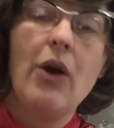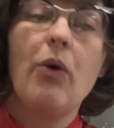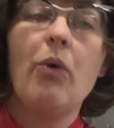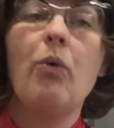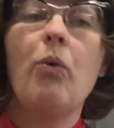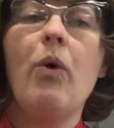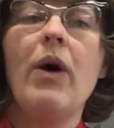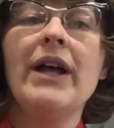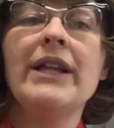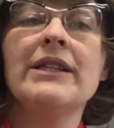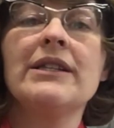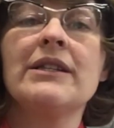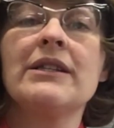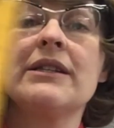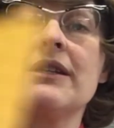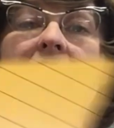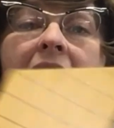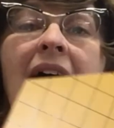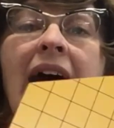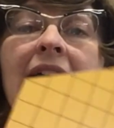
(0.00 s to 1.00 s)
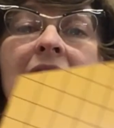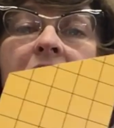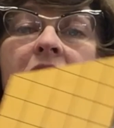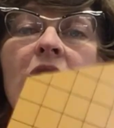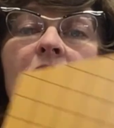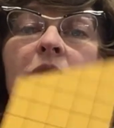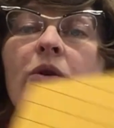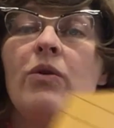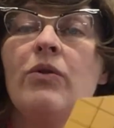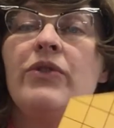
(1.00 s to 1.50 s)
Once I
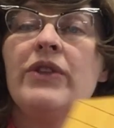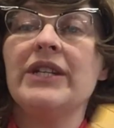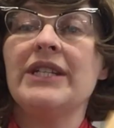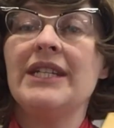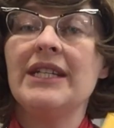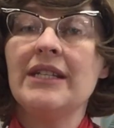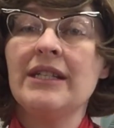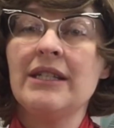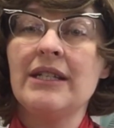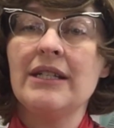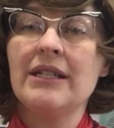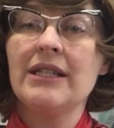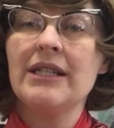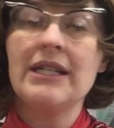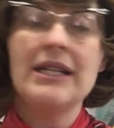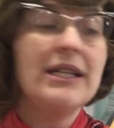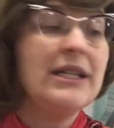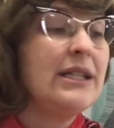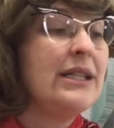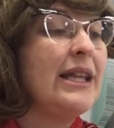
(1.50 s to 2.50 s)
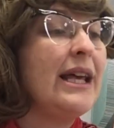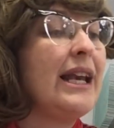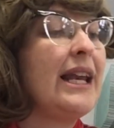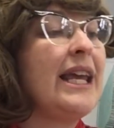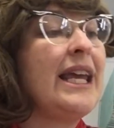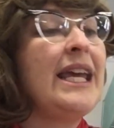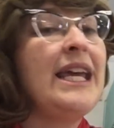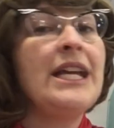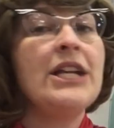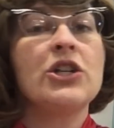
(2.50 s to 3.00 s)
know the distances that
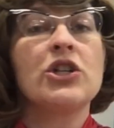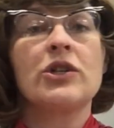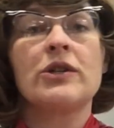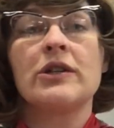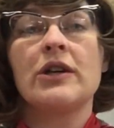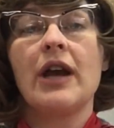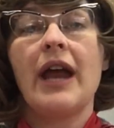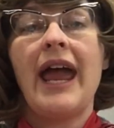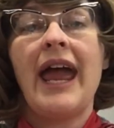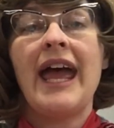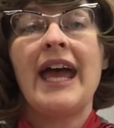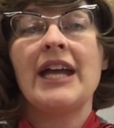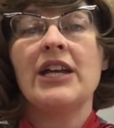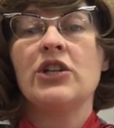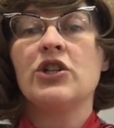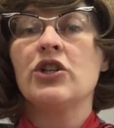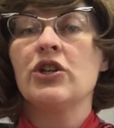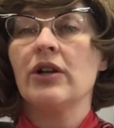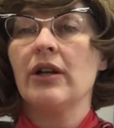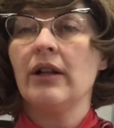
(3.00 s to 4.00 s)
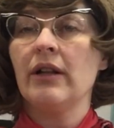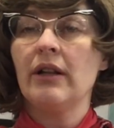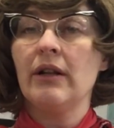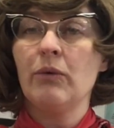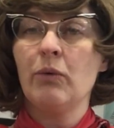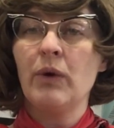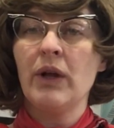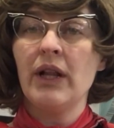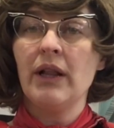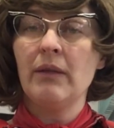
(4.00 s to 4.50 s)
each edge
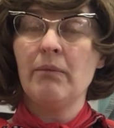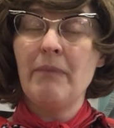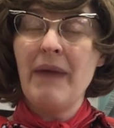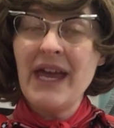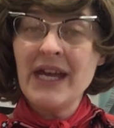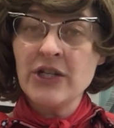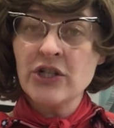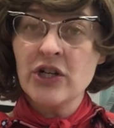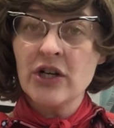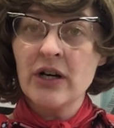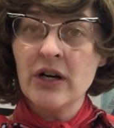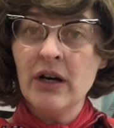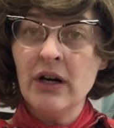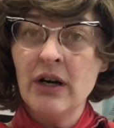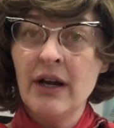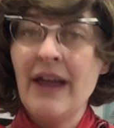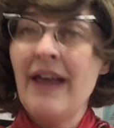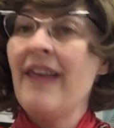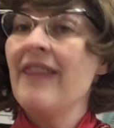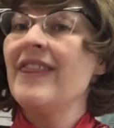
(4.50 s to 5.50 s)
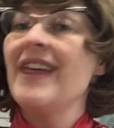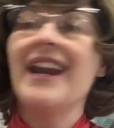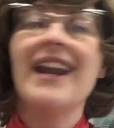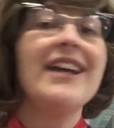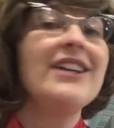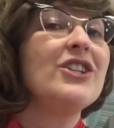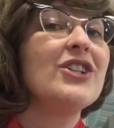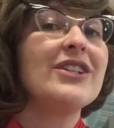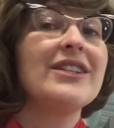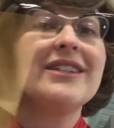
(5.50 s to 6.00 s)
will measure, then
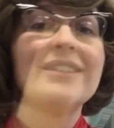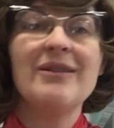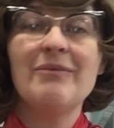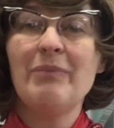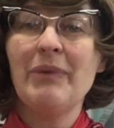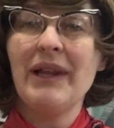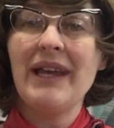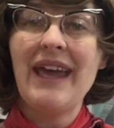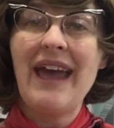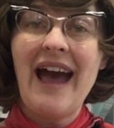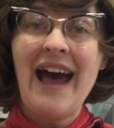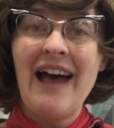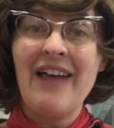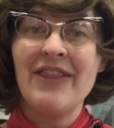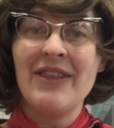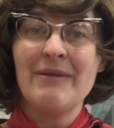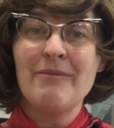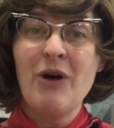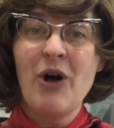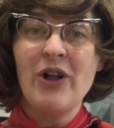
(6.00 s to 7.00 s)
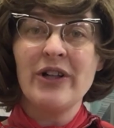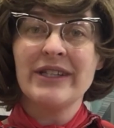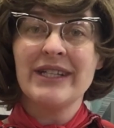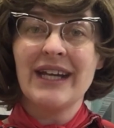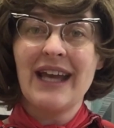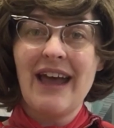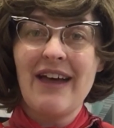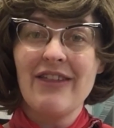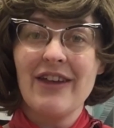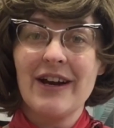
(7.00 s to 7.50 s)
I just simply add them all
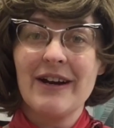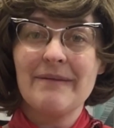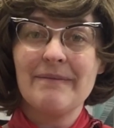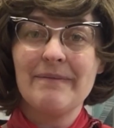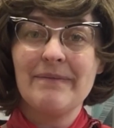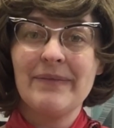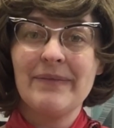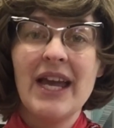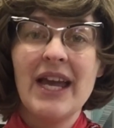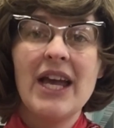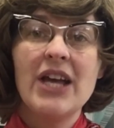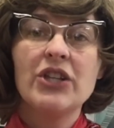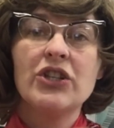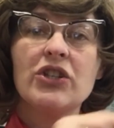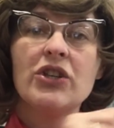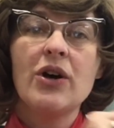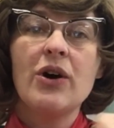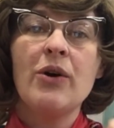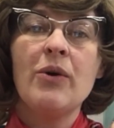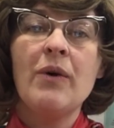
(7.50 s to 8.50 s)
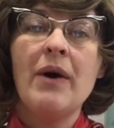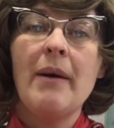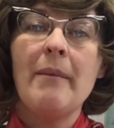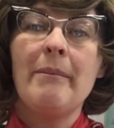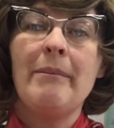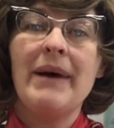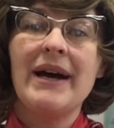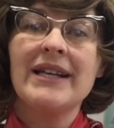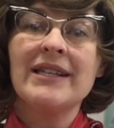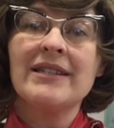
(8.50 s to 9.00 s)
together. So,
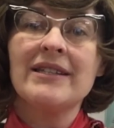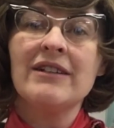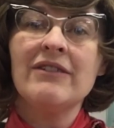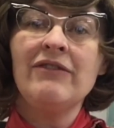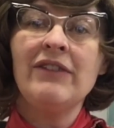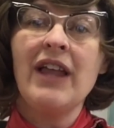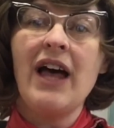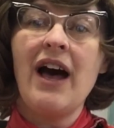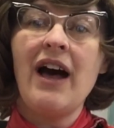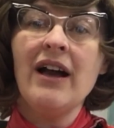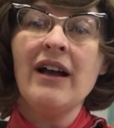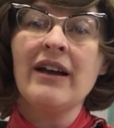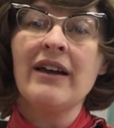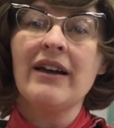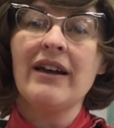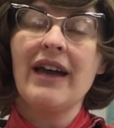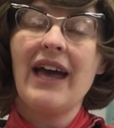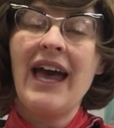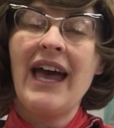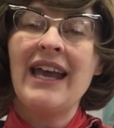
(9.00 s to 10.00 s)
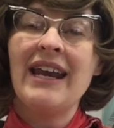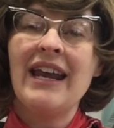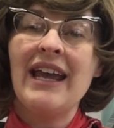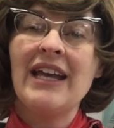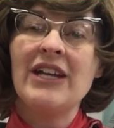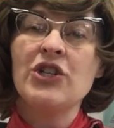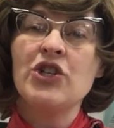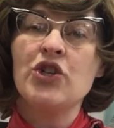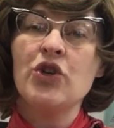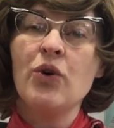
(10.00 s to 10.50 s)
best of luck and
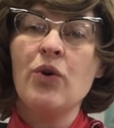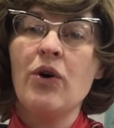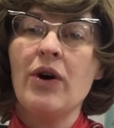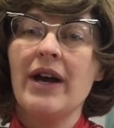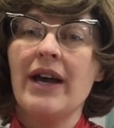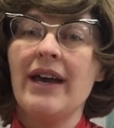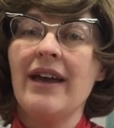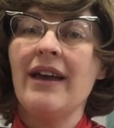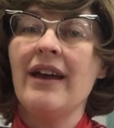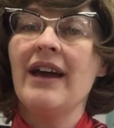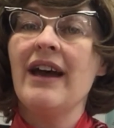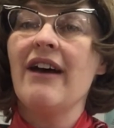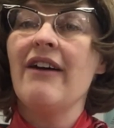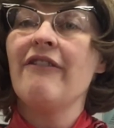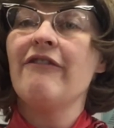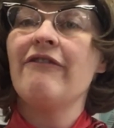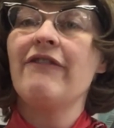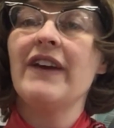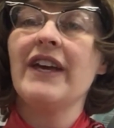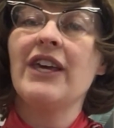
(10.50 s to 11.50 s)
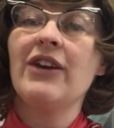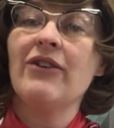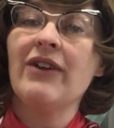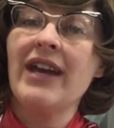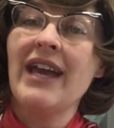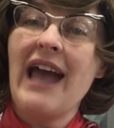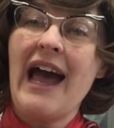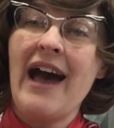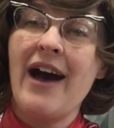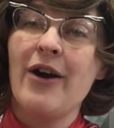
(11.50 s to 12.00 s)
enjoy
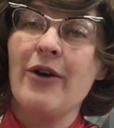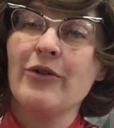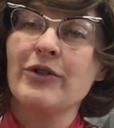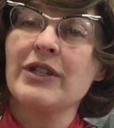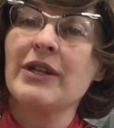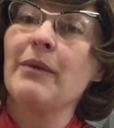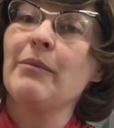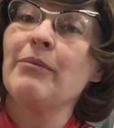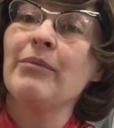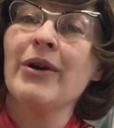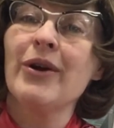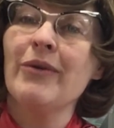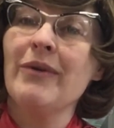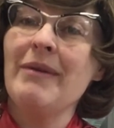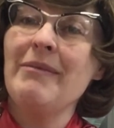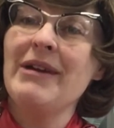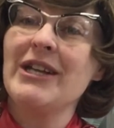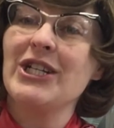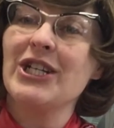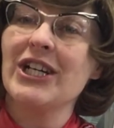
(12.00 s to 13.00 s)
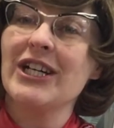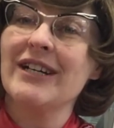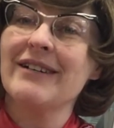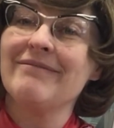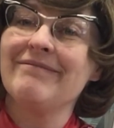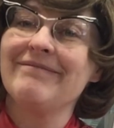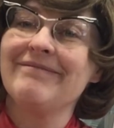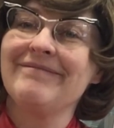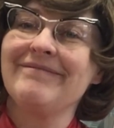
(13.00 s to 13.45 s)
figuring out perimeter.